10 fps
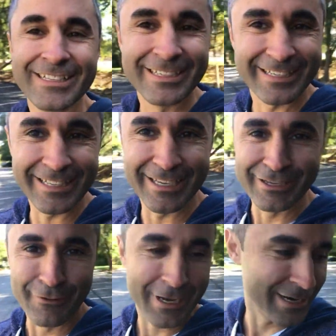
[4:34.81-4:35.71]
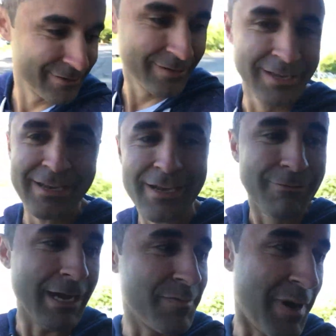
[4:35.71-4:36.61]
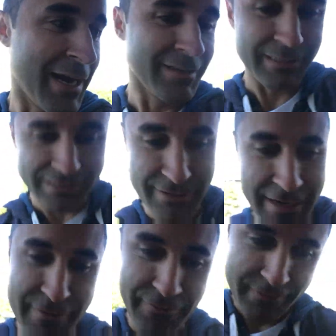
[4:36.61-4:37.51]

Just to let you know what kind of, what kind of miles I drive.